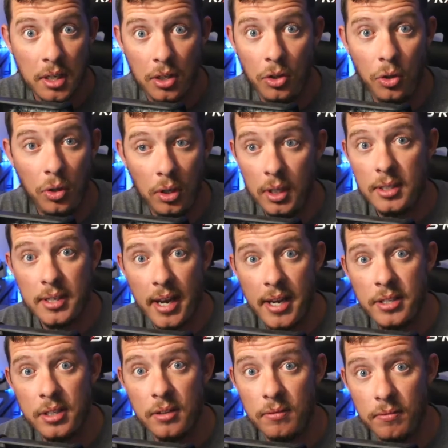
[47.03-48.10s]
You can get
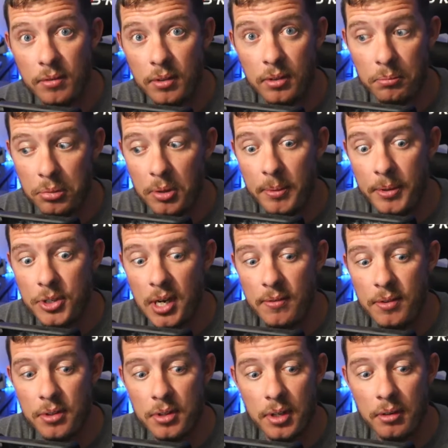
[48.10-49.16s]
tested for pretty much
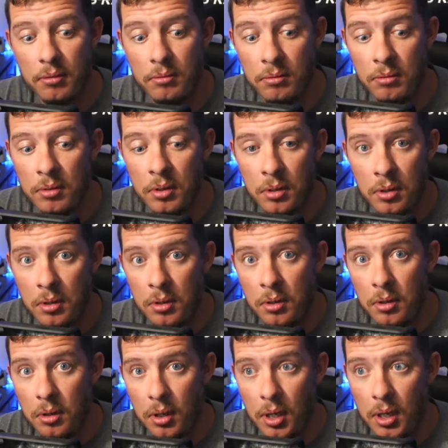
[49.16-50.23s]
everything,
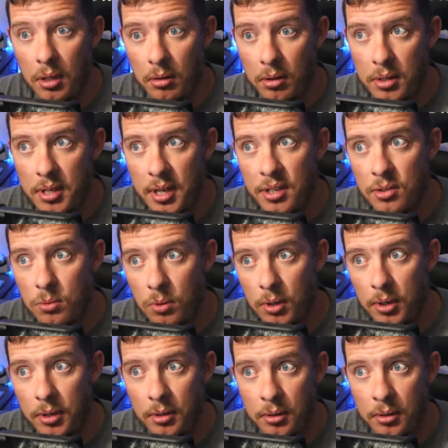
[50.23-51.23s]
and the tests work.